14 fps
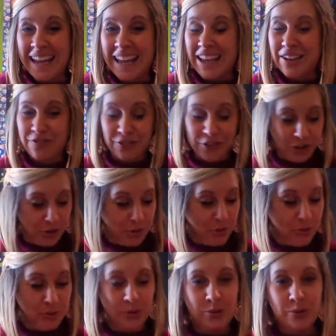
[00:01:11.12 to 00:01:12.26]
If
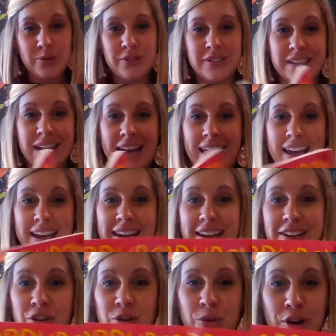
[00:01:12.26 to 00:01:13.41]
you
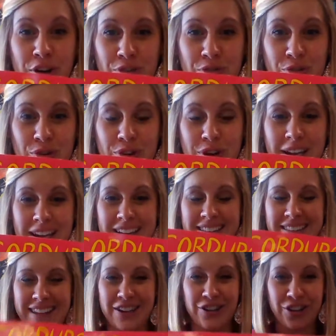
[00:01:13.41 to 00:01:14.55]
said corduroy,
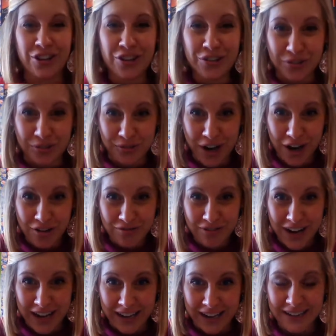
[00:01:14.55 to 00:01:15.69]
then you are
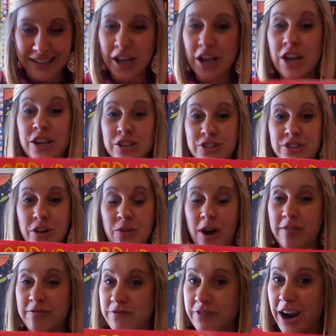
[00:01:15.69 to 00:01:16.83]
right. So
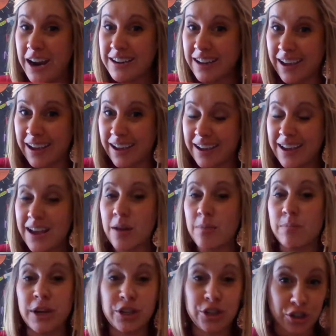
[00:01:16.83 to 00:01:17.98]
on Friday,
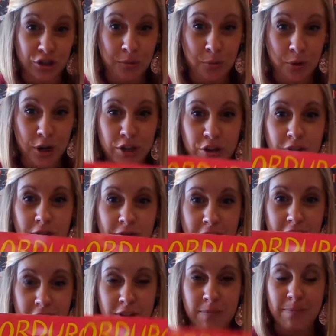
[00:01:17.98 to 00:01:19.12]
make sure to bring your
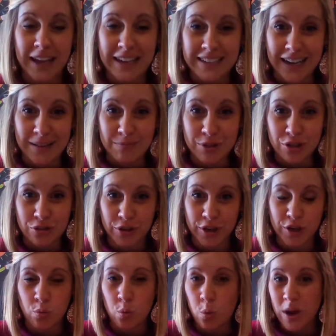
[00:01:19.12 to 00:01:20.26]
favorite bedtime story
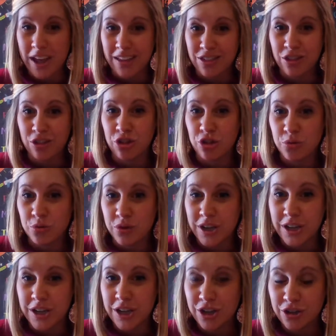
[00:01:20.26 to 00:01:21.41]
with
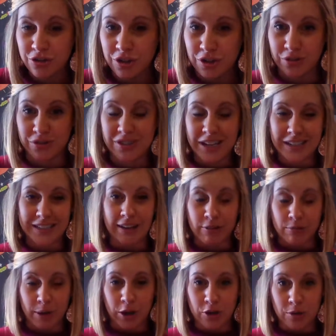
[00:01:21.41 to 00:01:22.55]
3 clues that tell
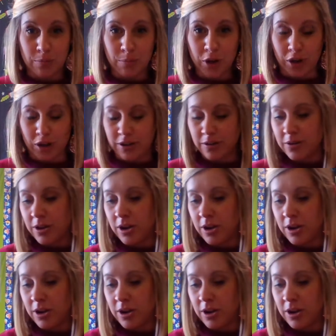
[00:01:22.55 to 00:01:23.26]
about your book.